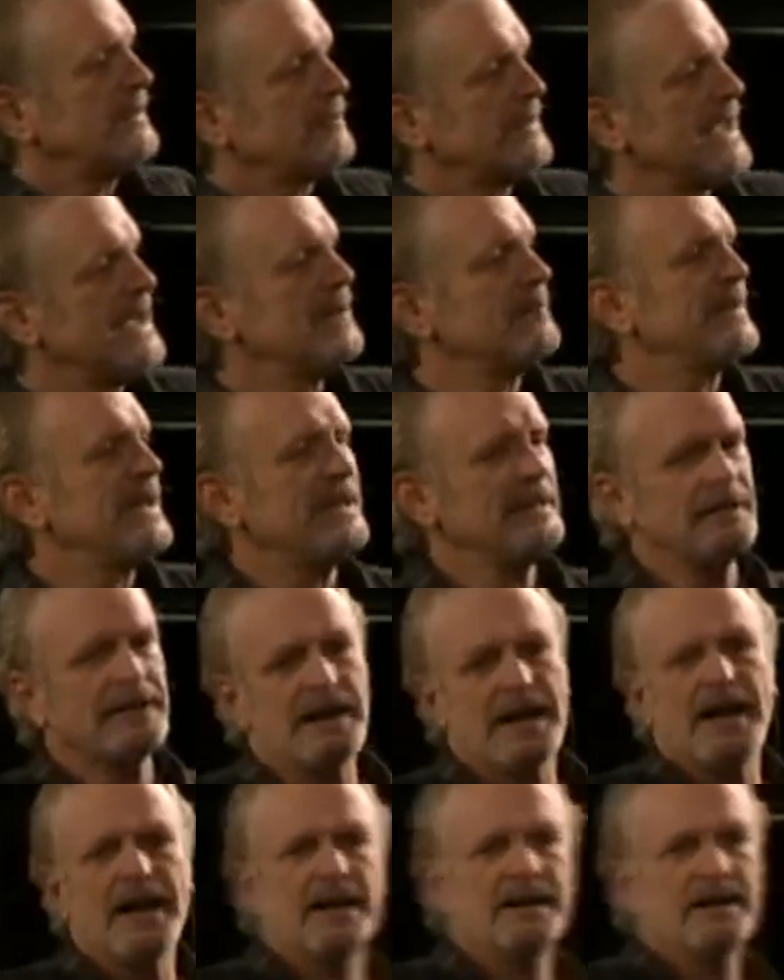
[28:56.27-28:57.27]
Man made
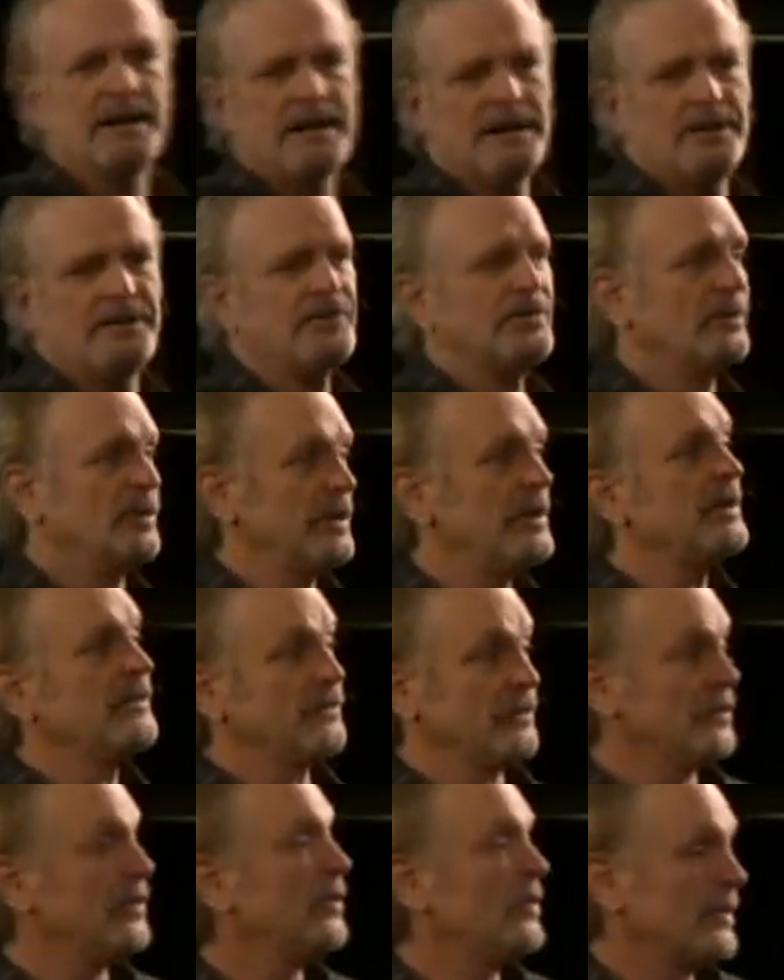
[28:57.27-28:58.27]
God is,
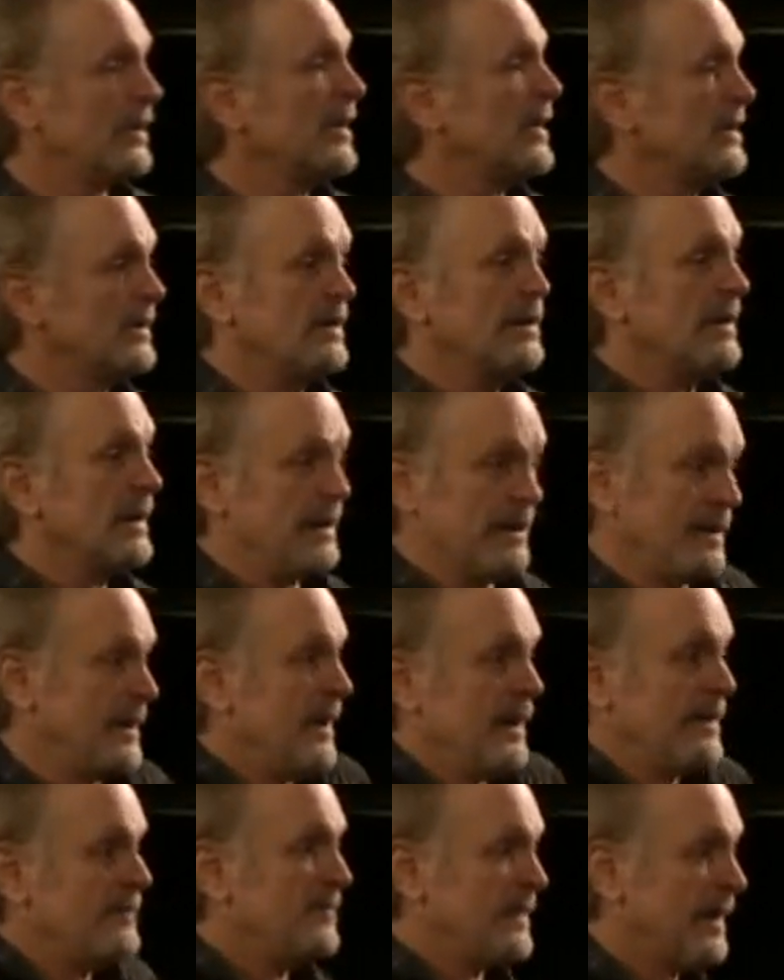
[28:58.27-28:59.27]
is no God at all. Like,
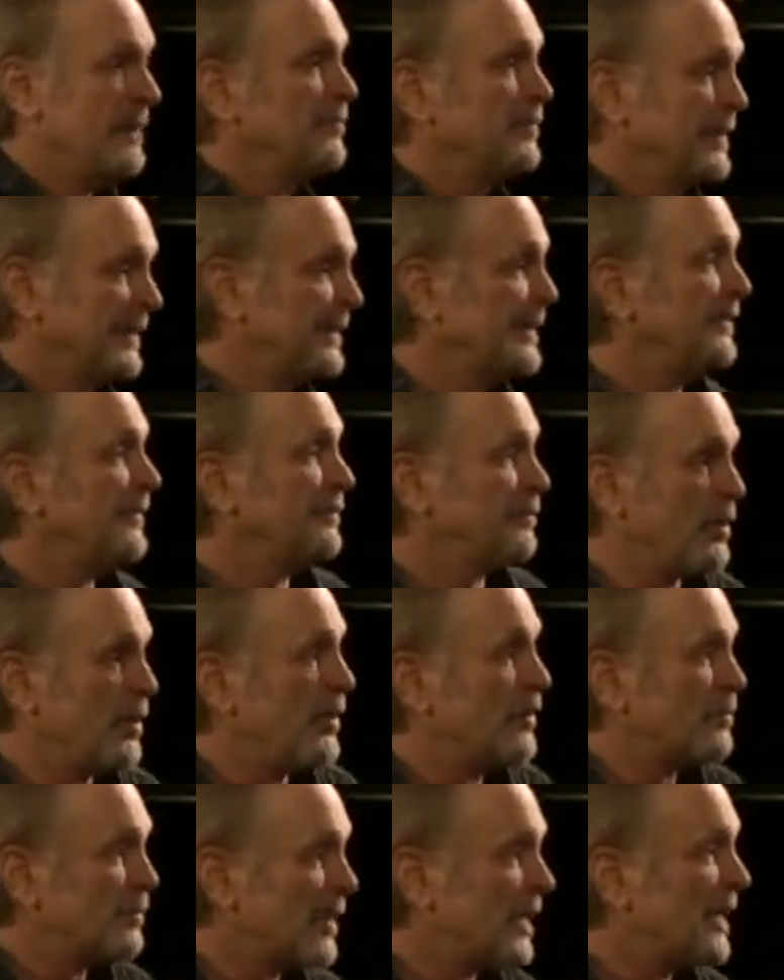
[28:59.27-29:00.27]
yeah, I, I believe Paul